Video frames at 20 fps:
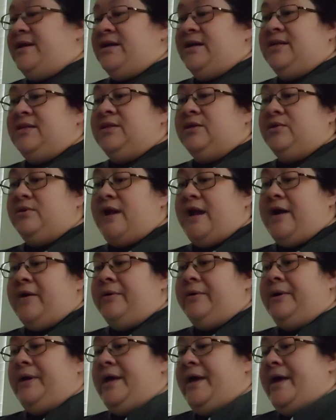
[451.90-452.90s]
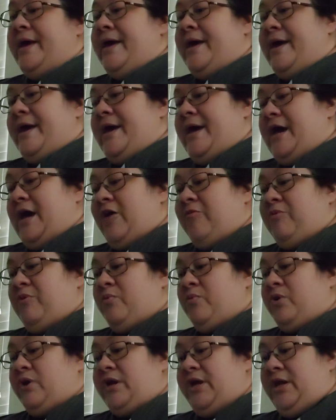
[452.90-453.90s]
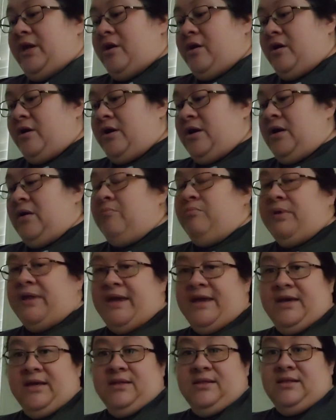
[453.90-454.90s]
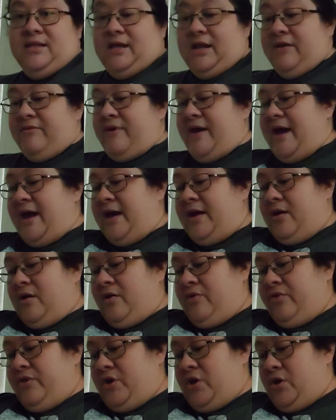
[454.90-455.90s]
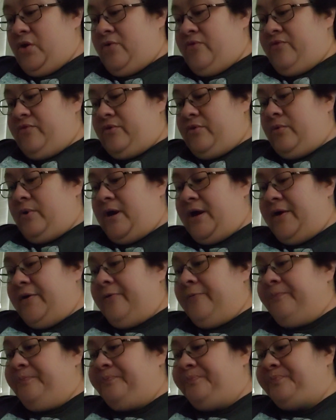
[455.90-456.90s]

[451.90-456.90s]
done. So now I've been working on blankets that I've had on the go for a while.